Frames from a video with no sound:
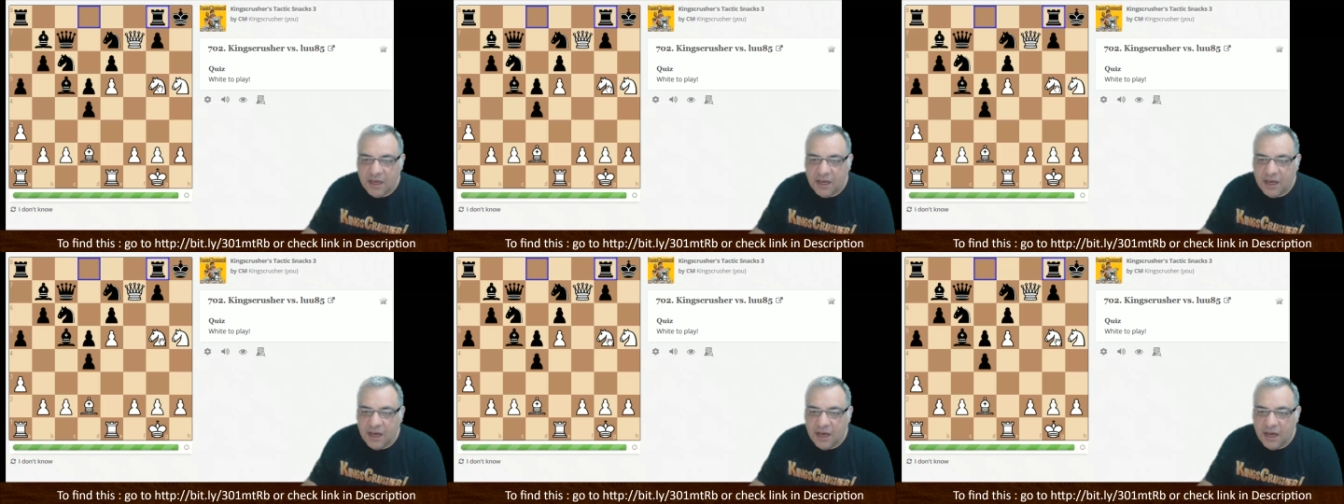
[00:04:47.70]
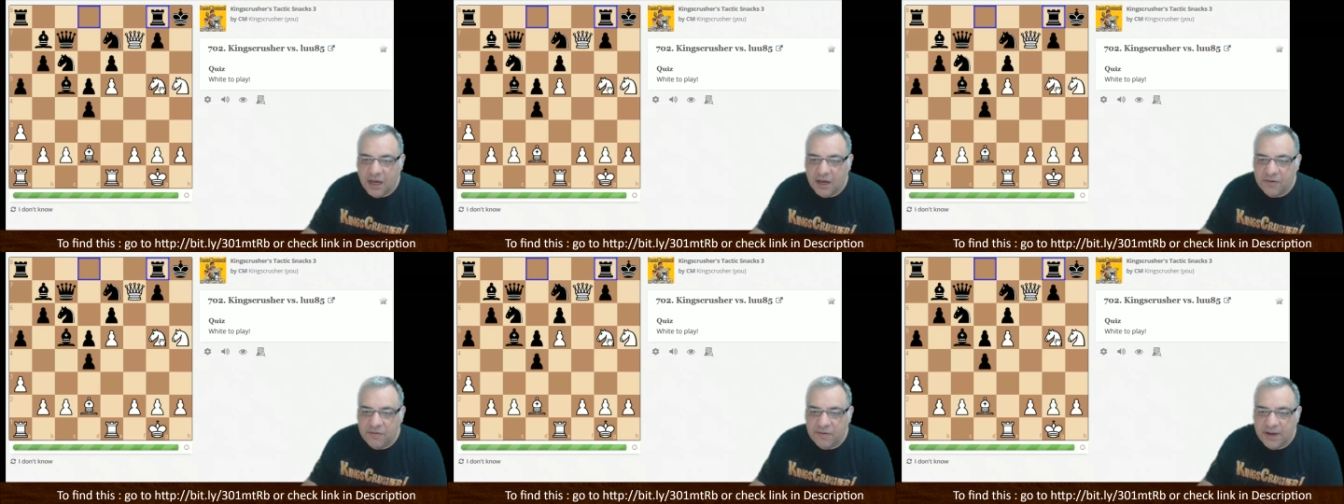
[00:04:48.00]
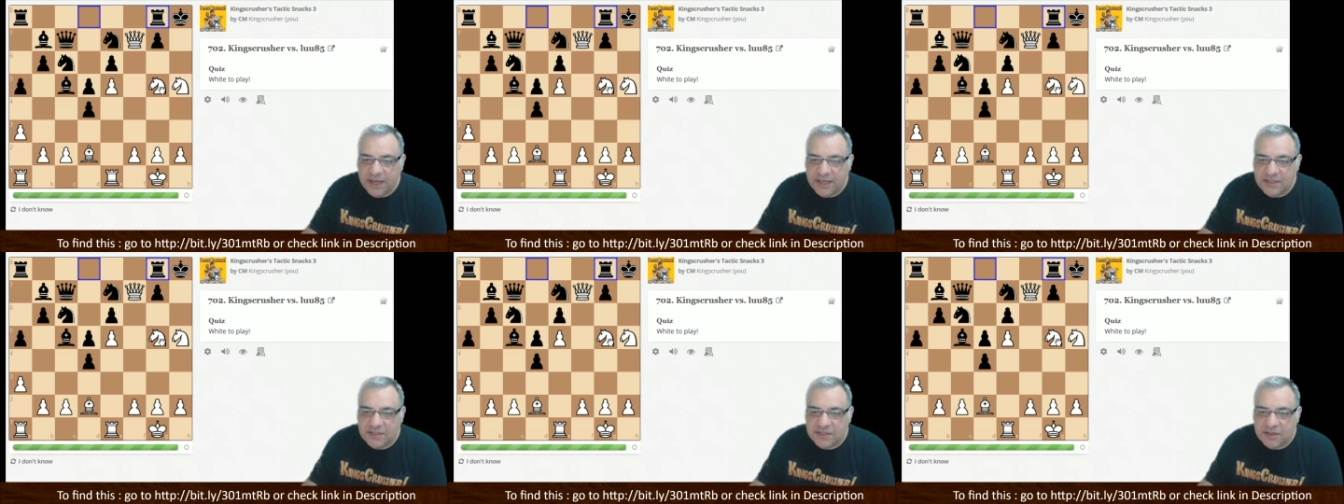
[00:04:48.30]
All
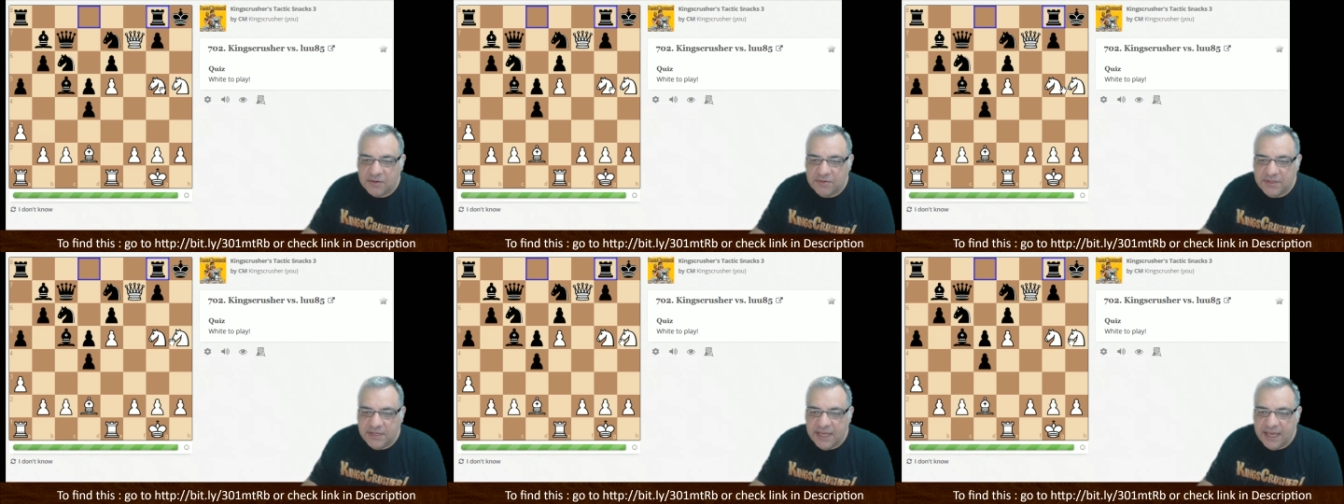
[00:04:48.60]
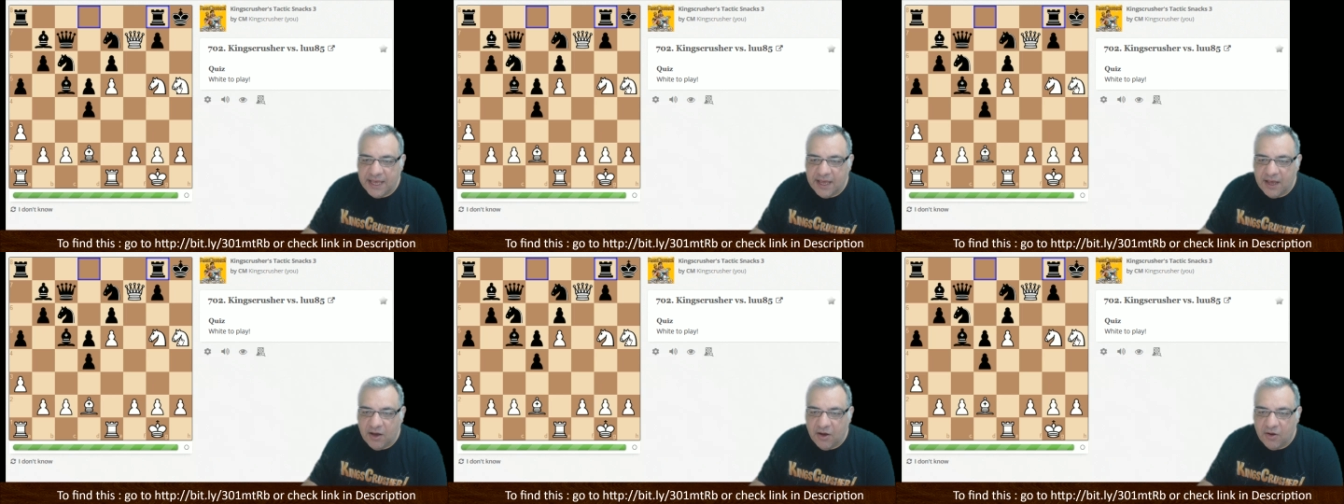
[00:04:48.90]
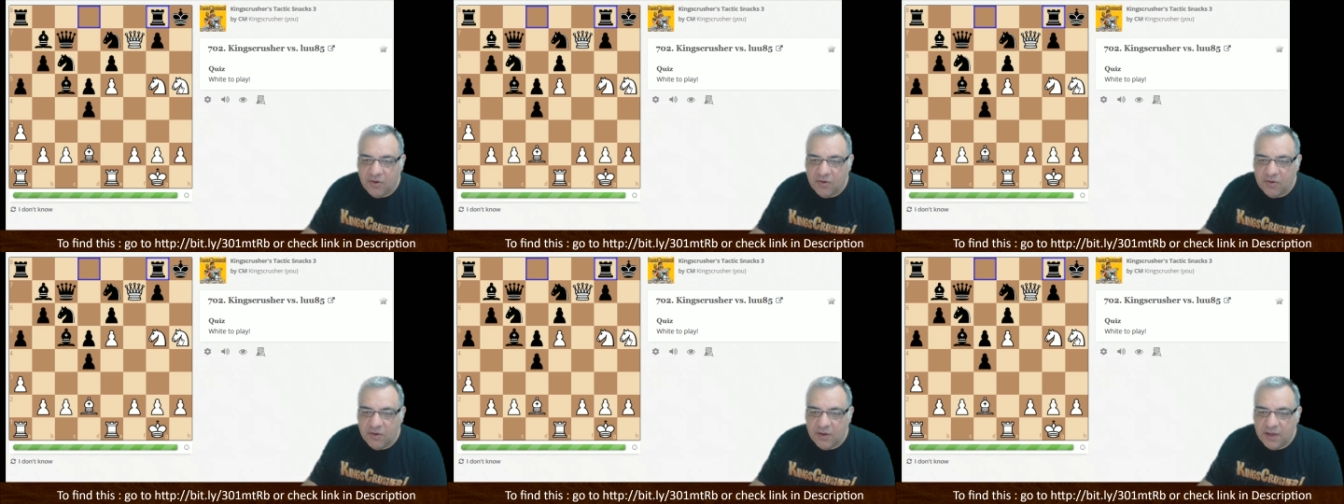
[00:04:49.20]
right. So
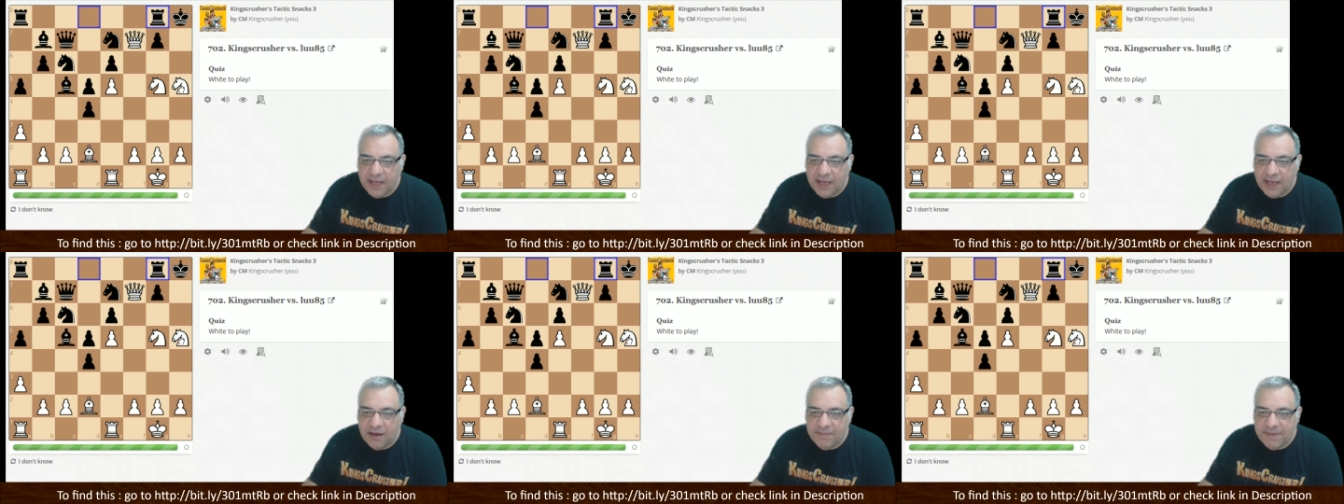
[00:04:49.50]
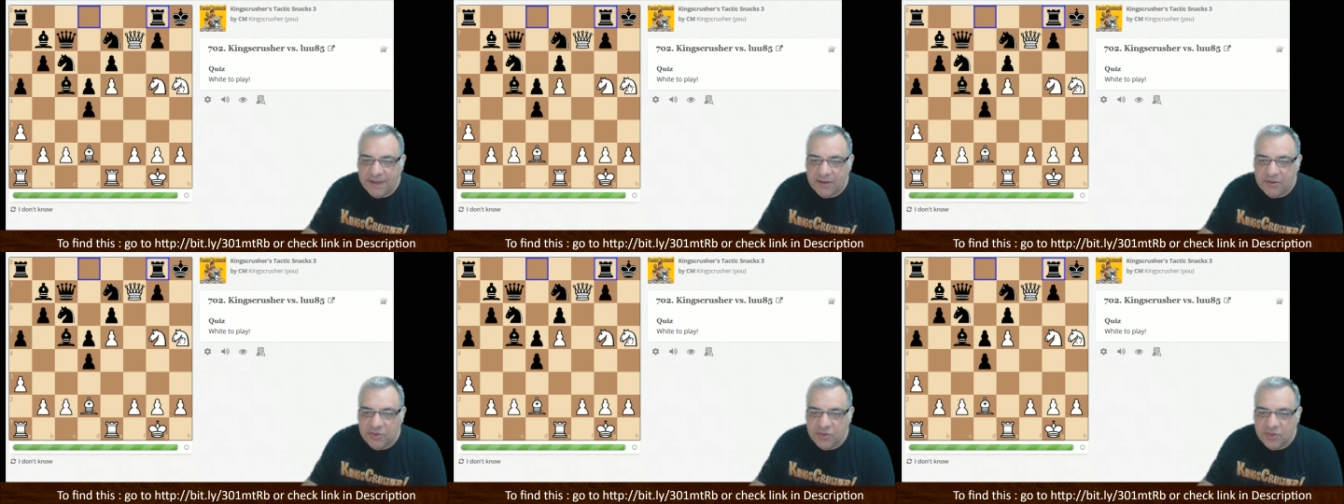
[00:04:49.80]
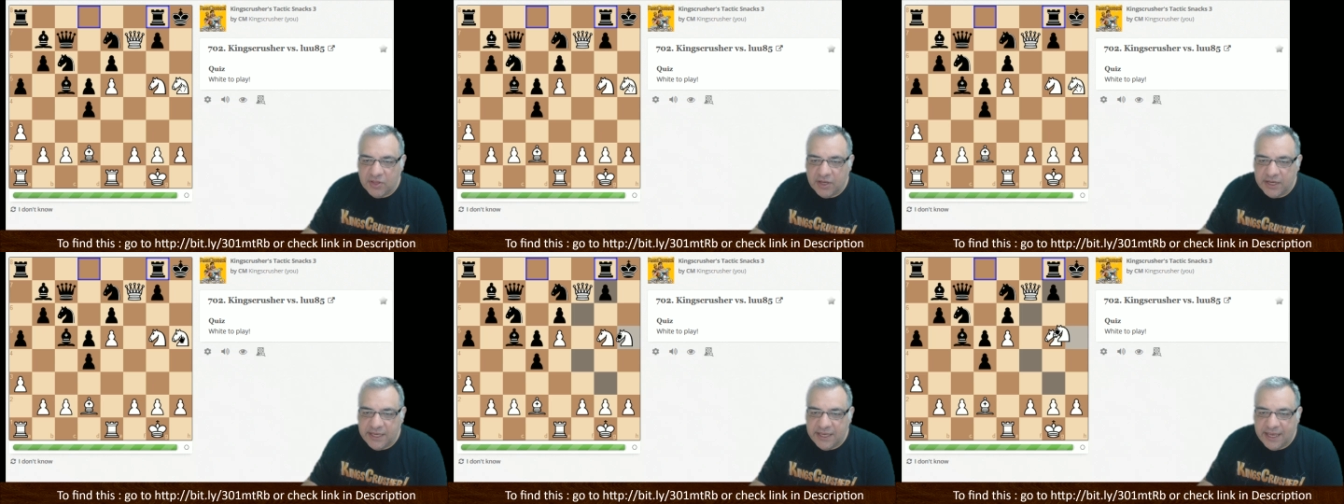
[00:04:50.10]
now, how about
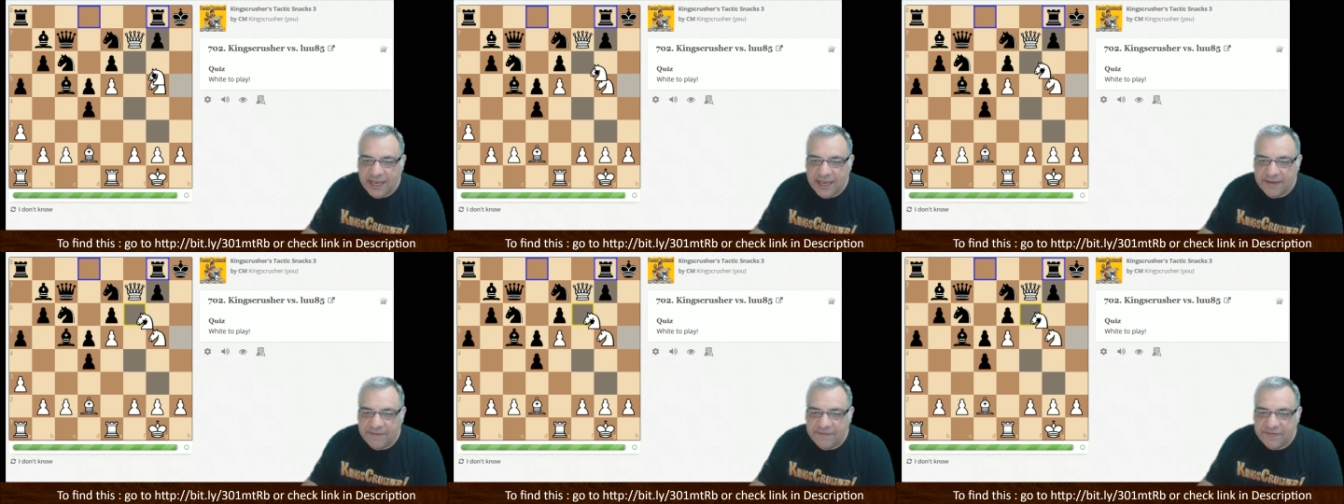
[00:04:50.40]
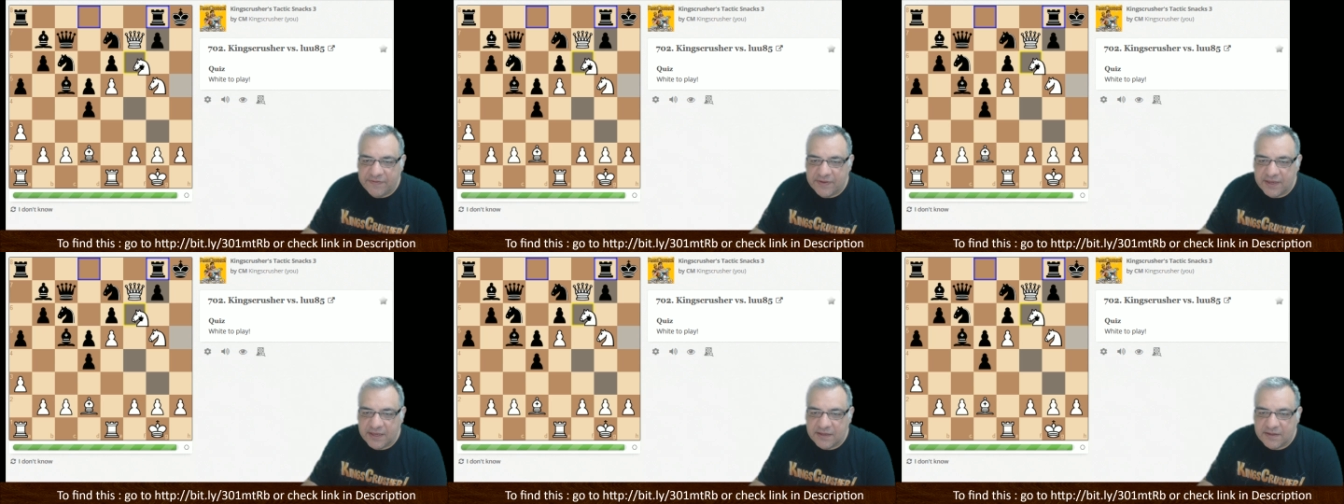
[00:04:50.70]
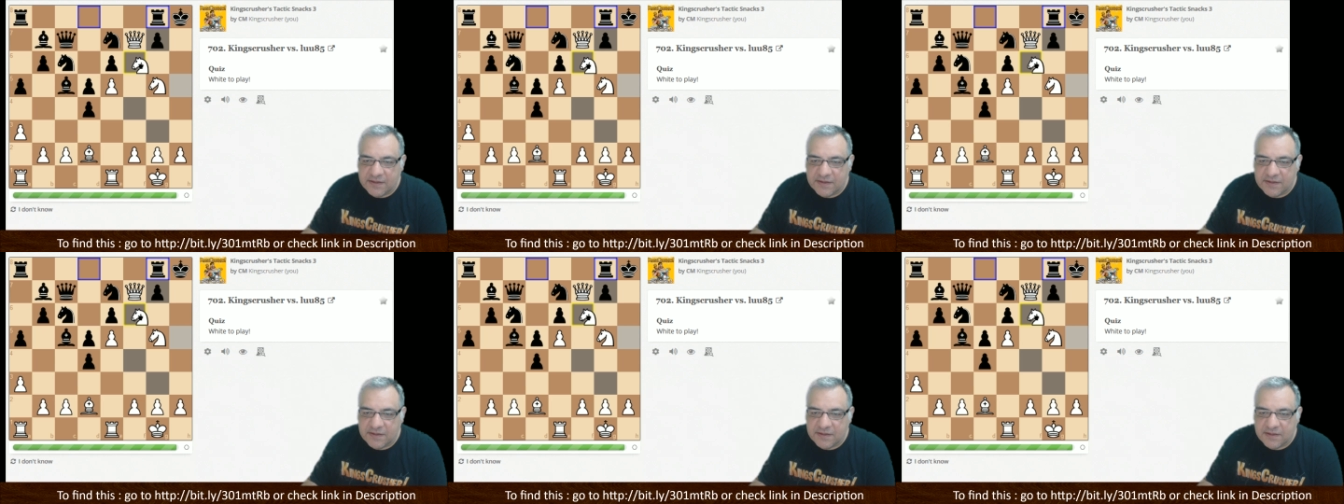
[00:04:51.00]
knight
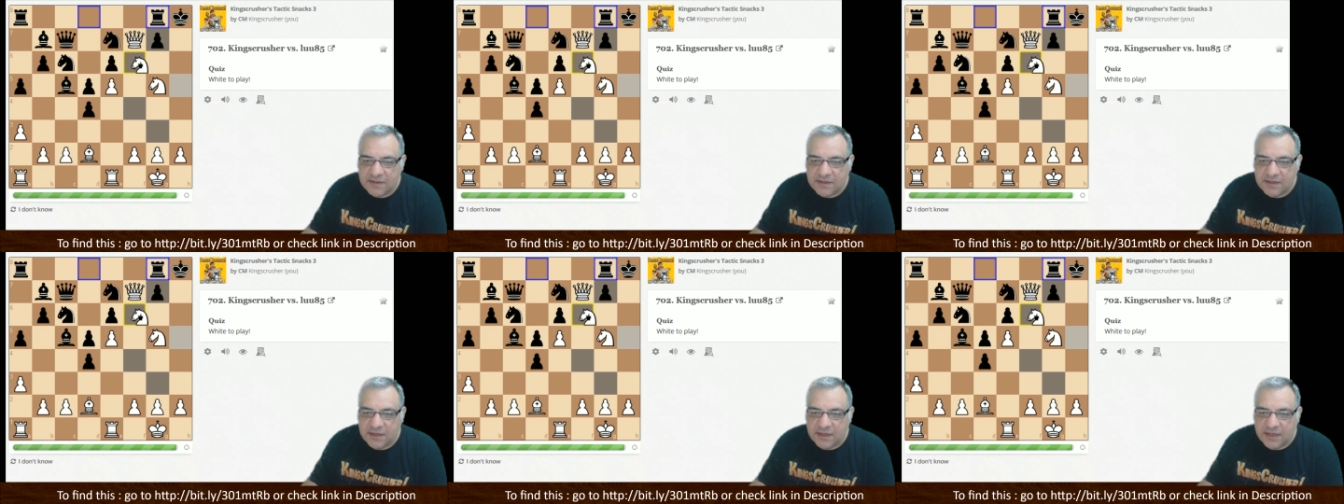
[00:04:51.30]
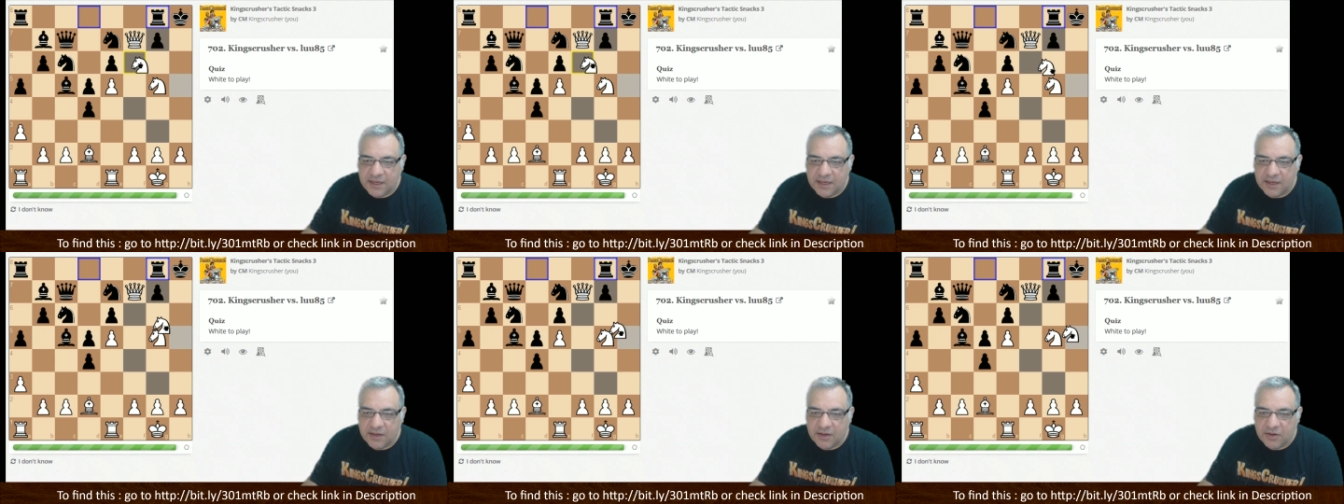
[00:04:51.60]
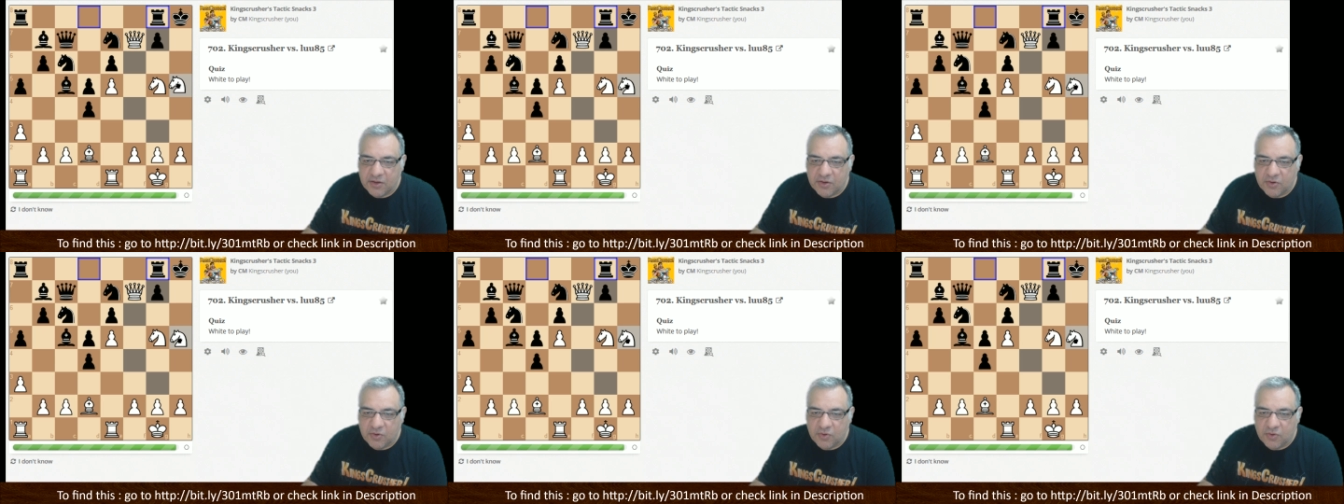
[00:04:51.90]
f6 here?